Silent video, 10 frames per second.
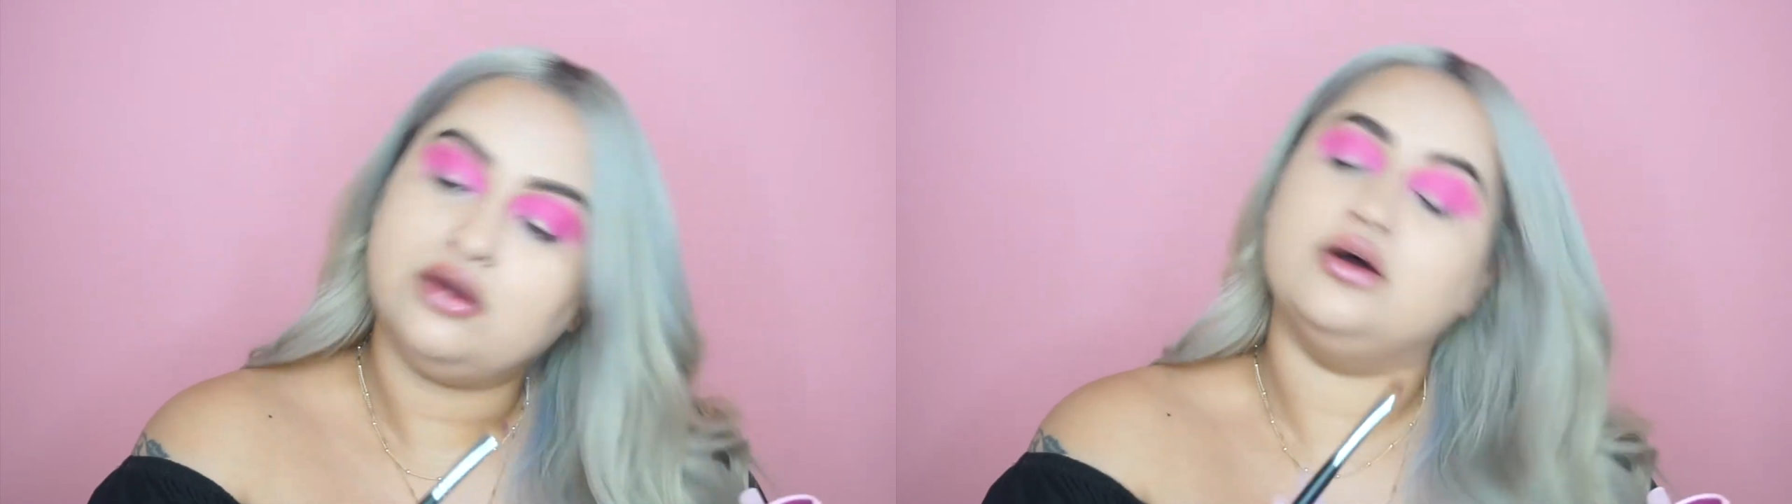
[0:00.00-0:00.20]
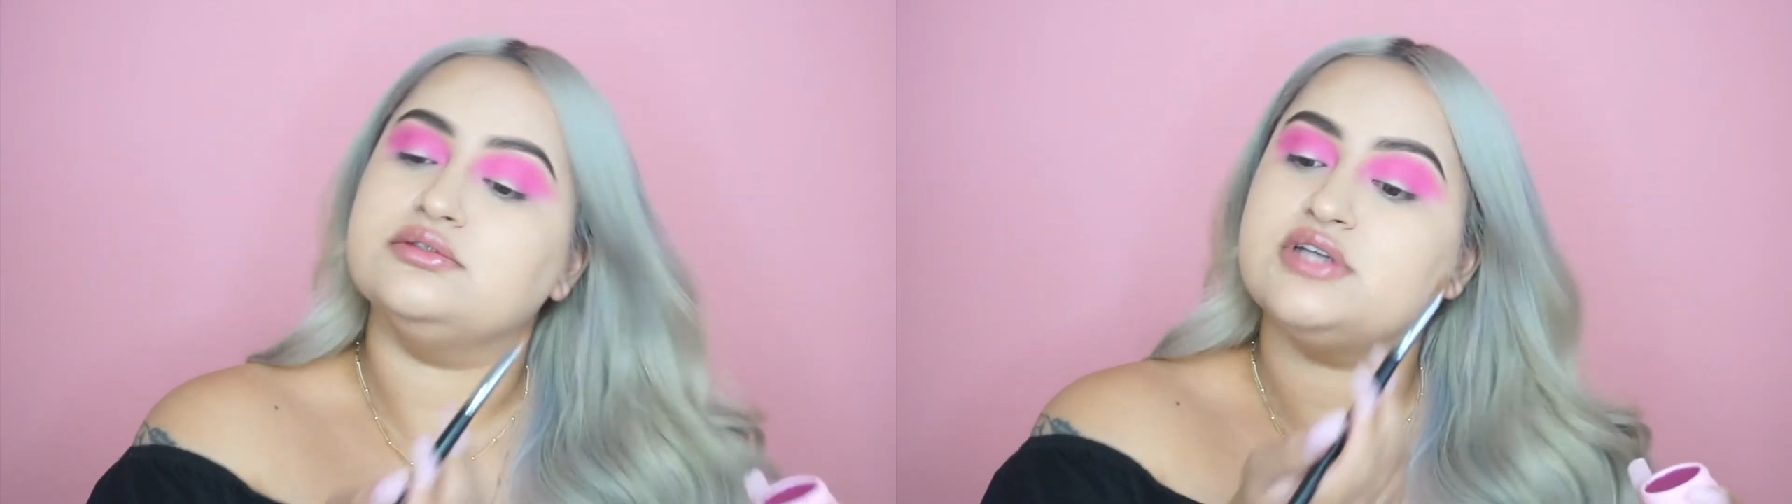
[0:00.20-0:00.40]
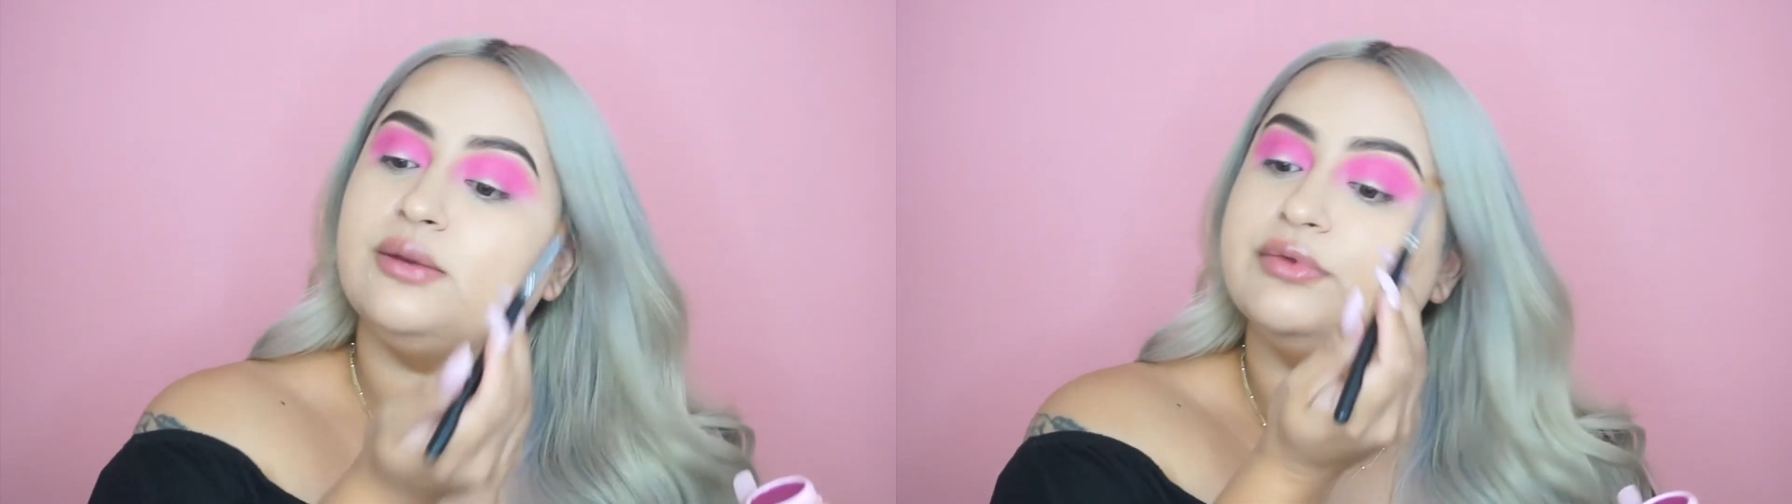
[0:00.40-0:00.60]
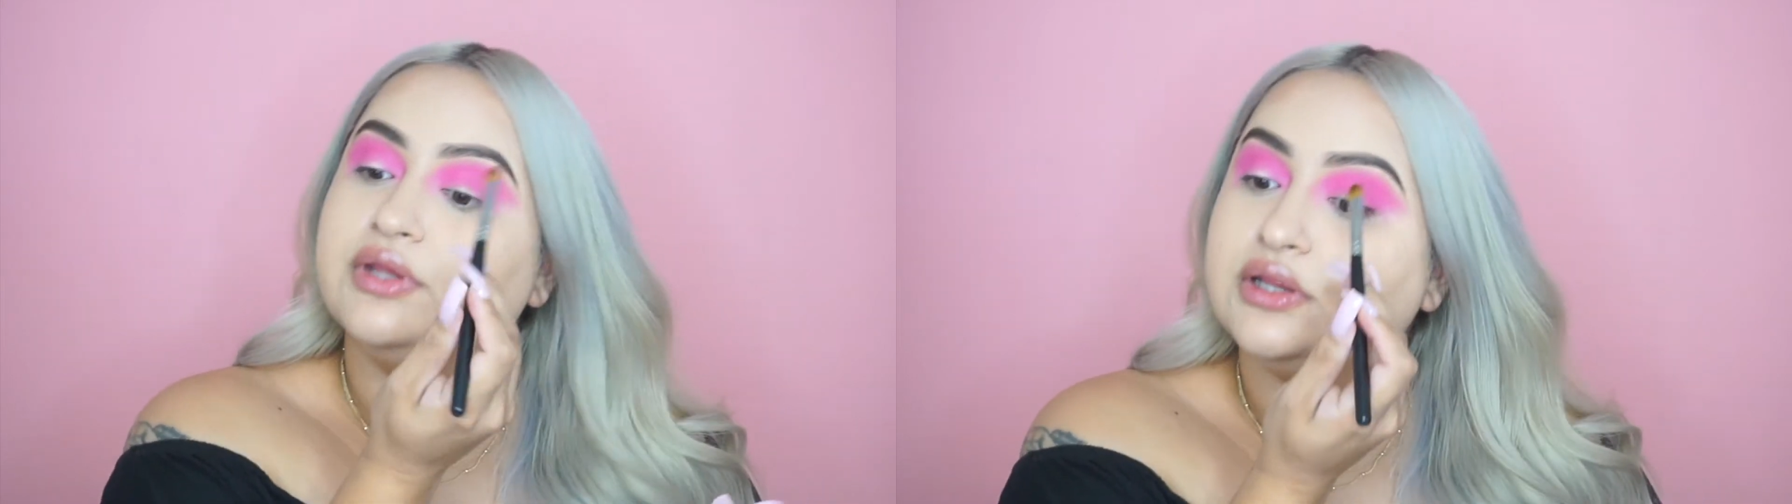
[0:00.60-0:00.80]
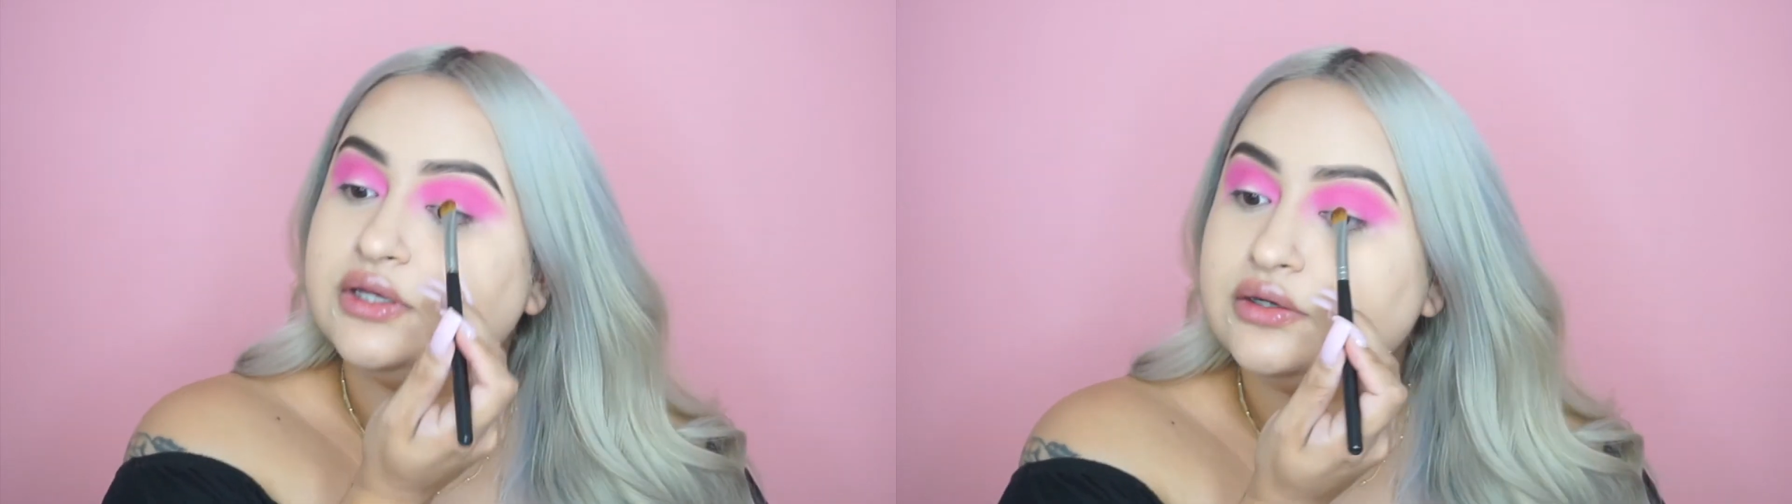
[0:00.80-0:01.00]
on top of the
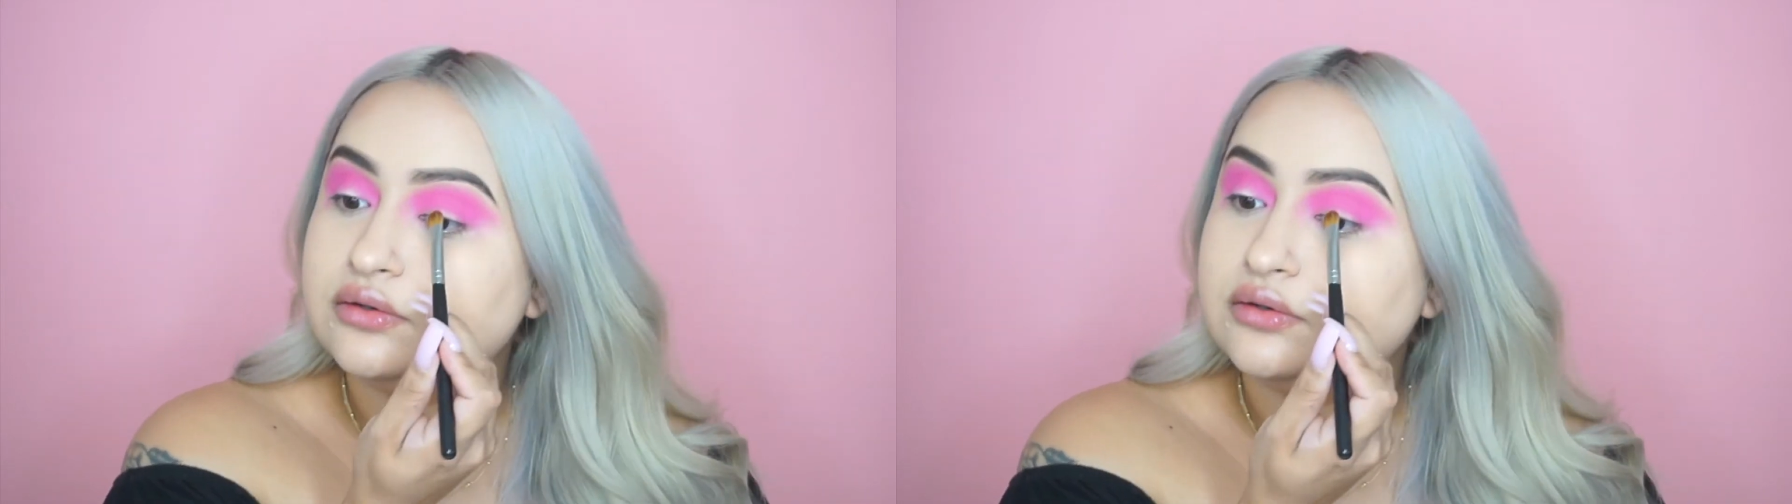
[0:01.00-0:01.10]
lid.